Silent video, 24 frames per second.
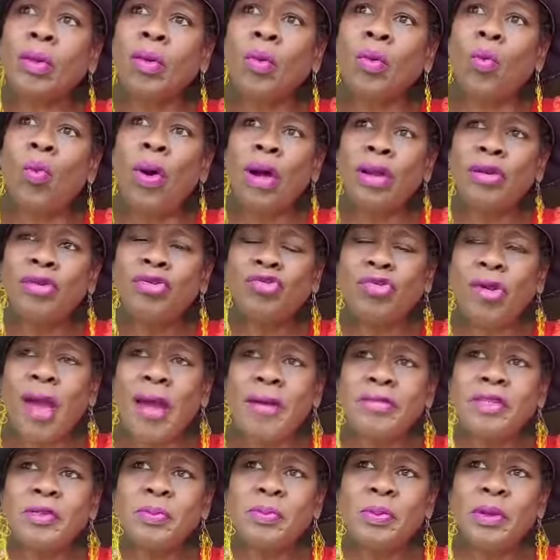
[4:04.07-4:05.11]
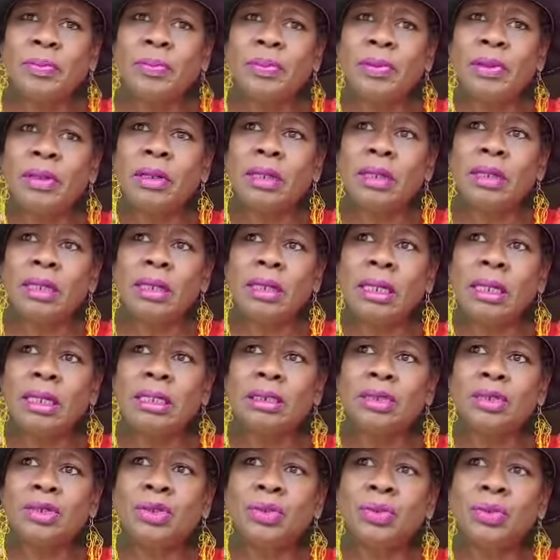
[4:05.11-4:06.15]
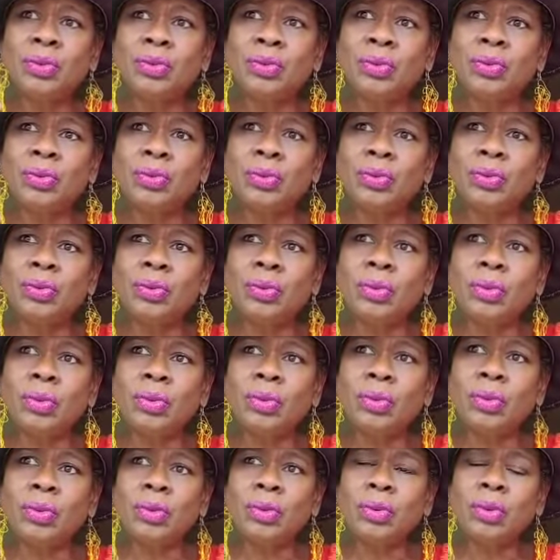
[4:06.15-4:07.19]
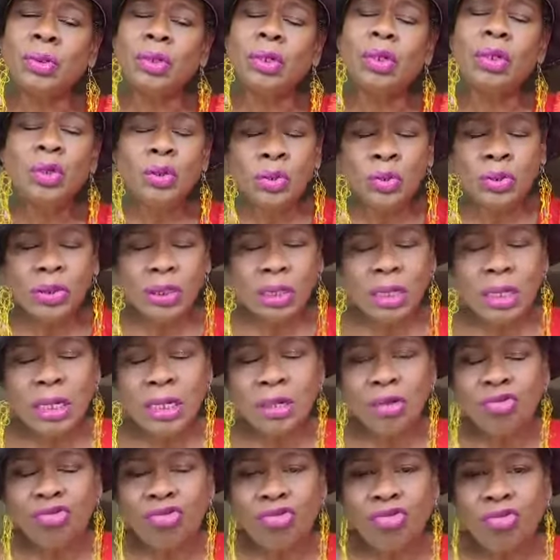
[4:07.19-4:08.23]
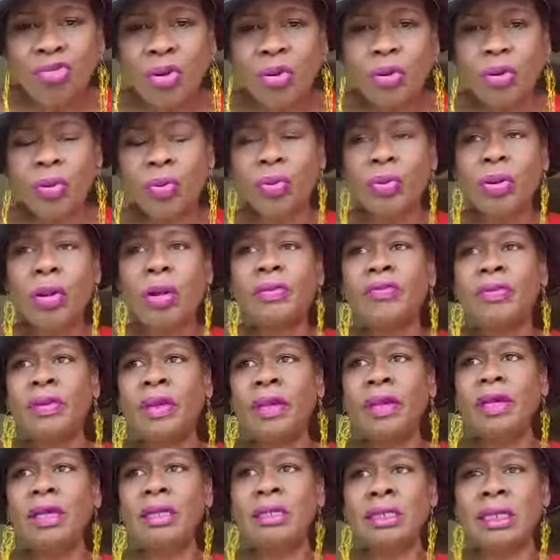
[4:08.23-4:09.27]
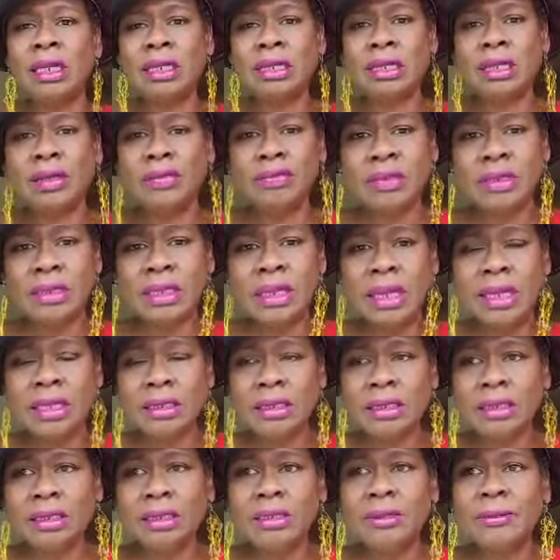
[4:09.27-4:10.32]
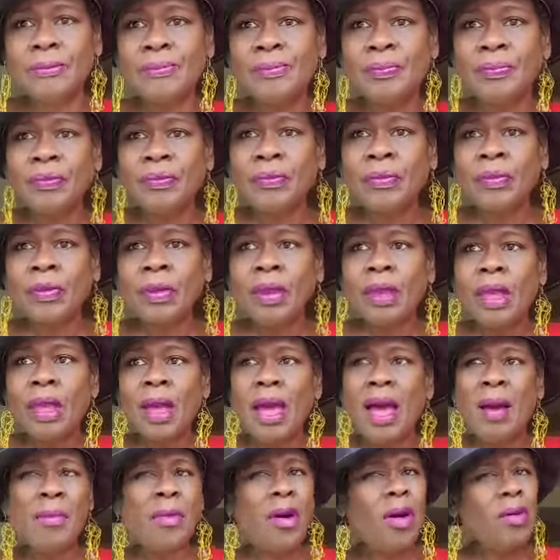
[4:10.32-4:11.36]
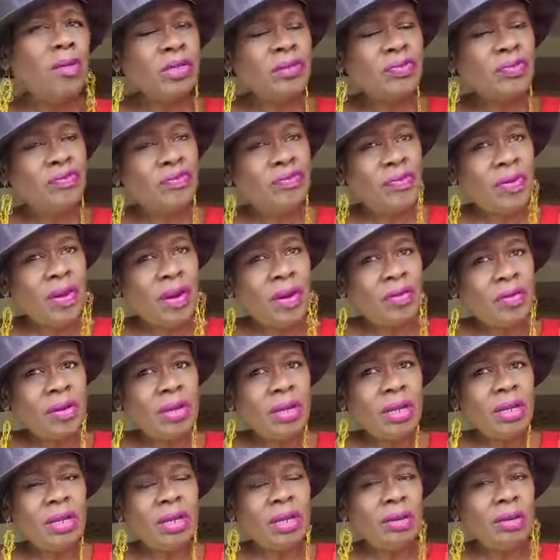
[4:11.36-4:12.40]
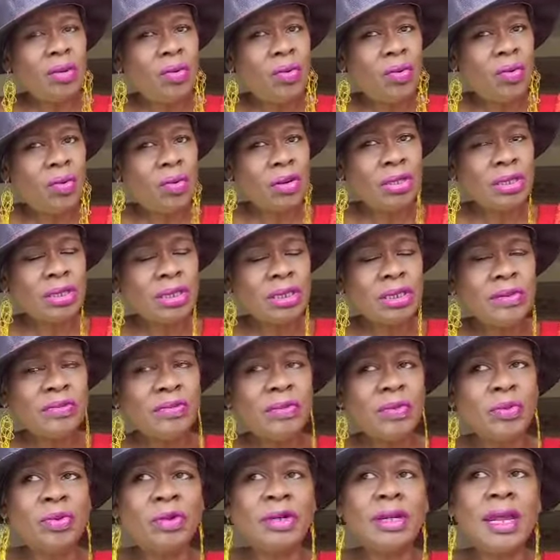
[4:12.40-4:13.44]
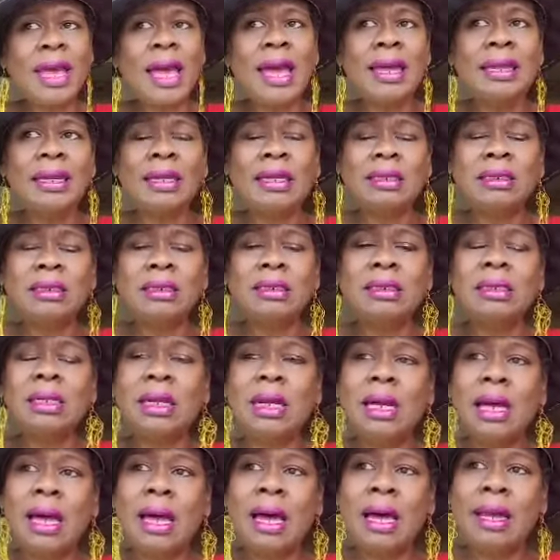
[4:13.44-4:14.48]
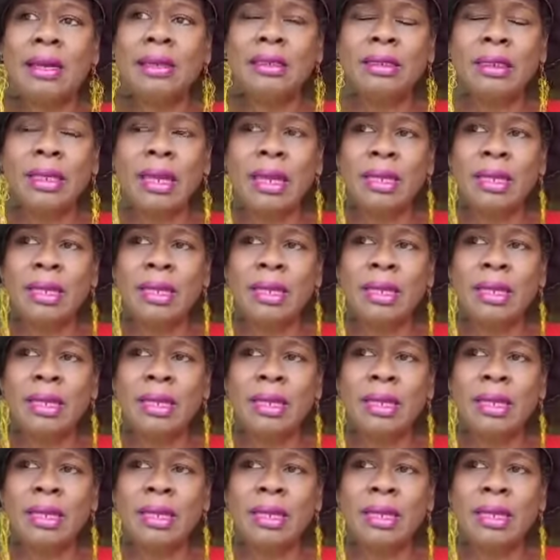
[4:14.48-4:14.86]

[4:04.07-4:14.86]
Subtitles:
what drives people into losing control of their addictive states? I'm always very cautious of the word addict. I'm